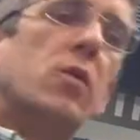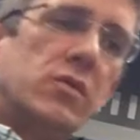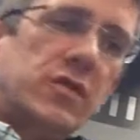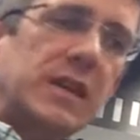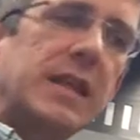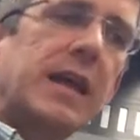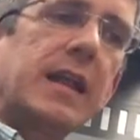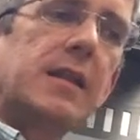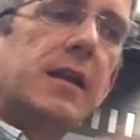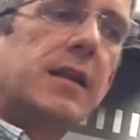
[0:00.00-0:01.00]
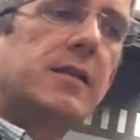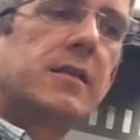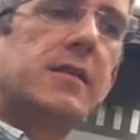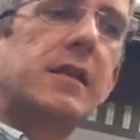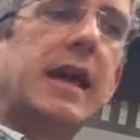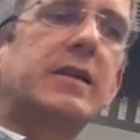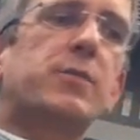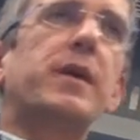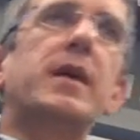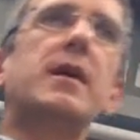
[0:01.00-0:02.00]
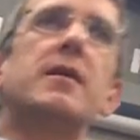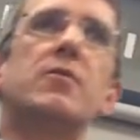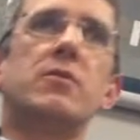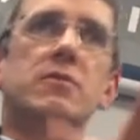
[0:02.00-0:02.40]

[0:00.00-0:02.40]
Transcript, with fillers: We'll see that in, in the next bit here.